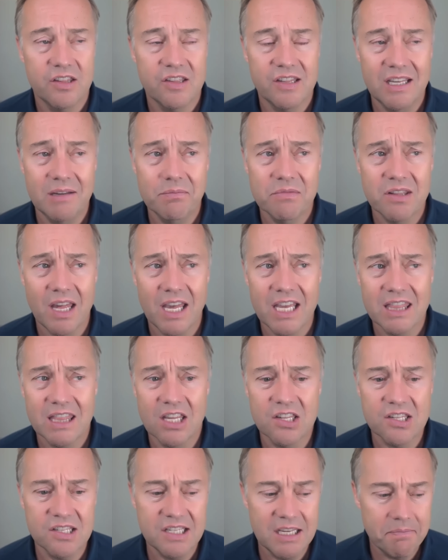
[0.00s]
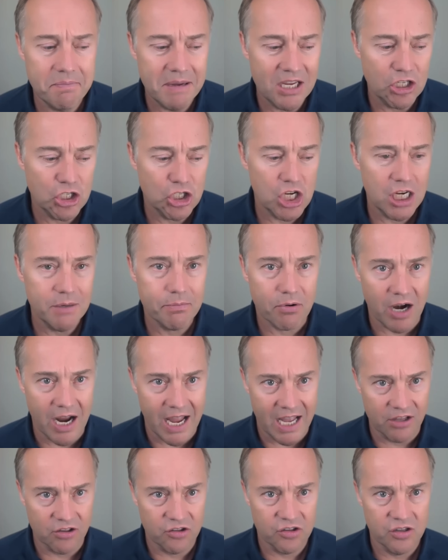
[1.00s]
It seems like the CPG
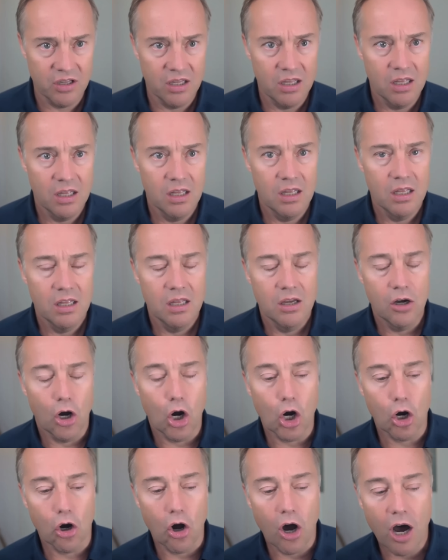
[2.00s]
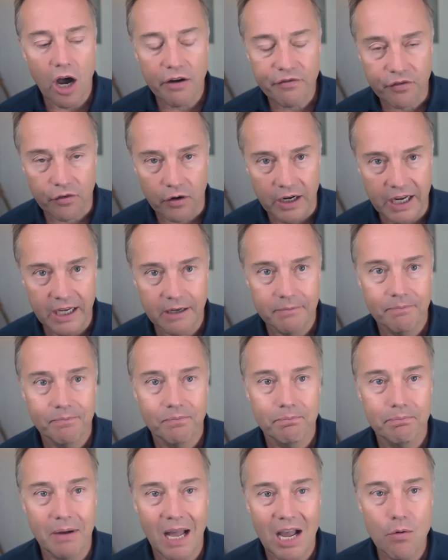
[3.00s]
brands are offering
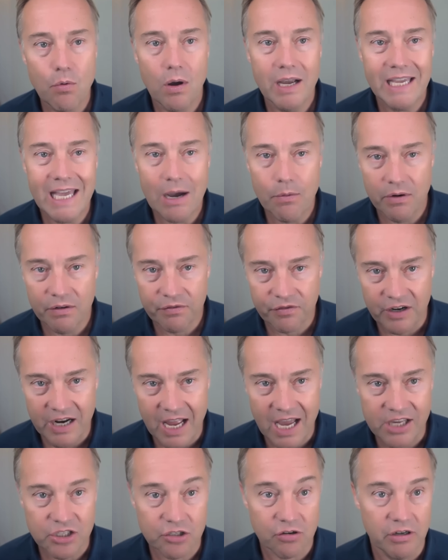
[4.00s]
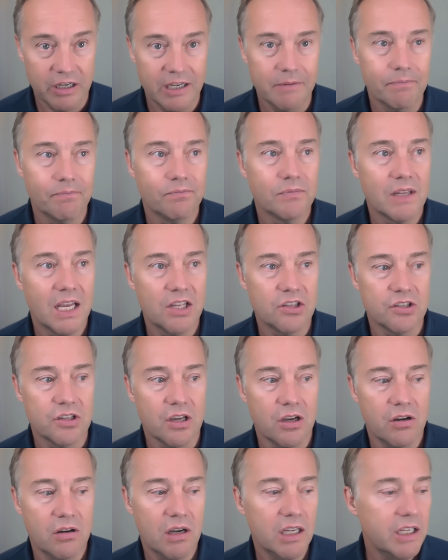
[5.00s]
buy one, get one free ice cream. And
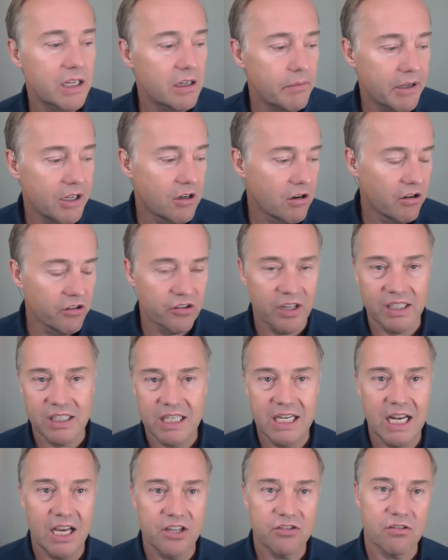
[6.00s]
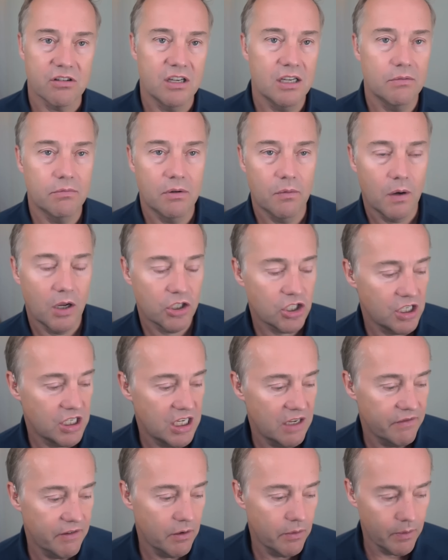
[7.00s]
so, you know, my girls like to eat ice cream. When
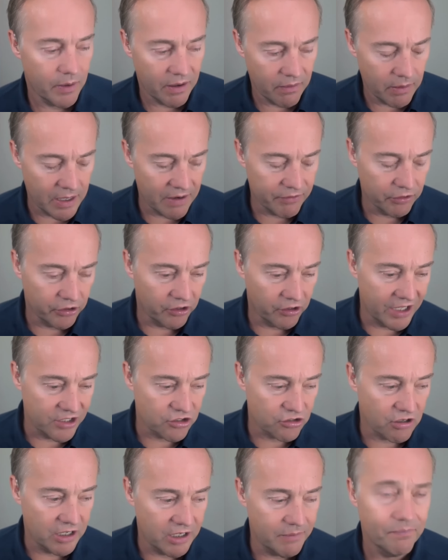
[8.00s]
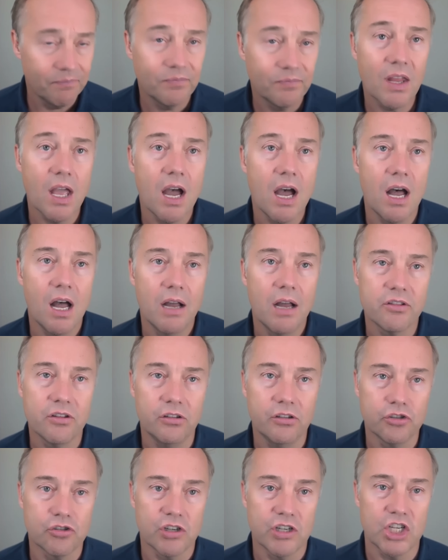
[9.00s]
watching TV, we have a little ice cream. Uh,
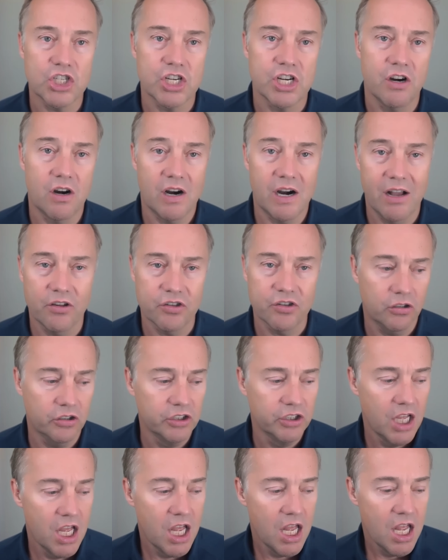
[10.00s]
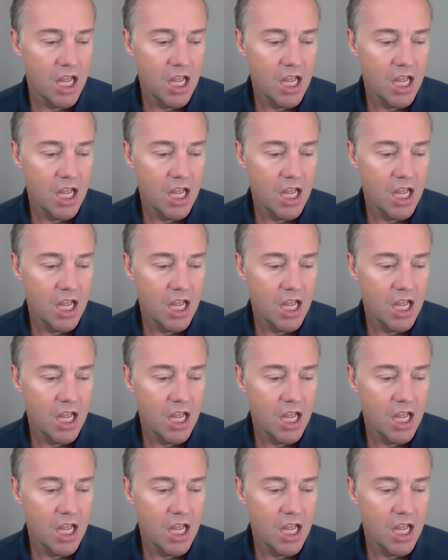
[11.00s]
it's a little tradition in our household.